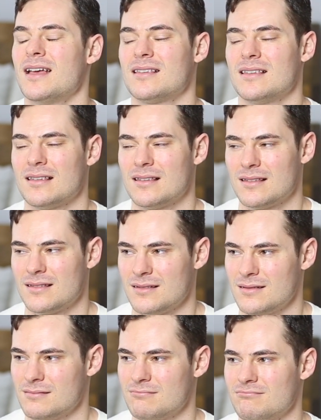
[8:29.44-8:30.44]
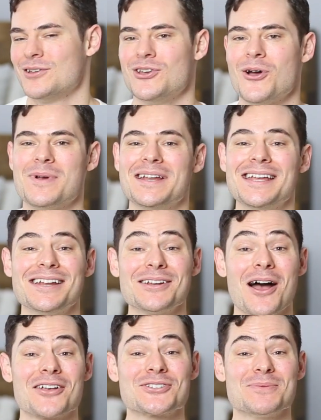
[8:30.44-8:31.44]
Yes. No eating in
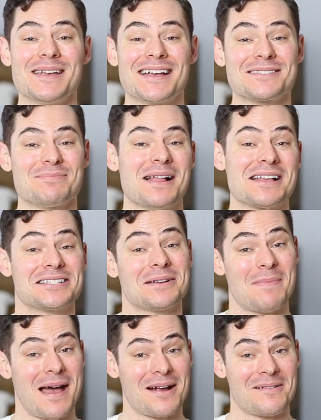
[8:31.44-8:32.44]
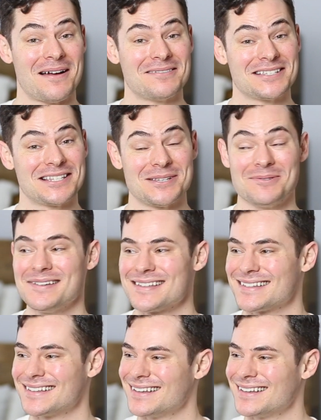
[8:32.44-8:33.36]
costume, he has a plastic bag around his suit.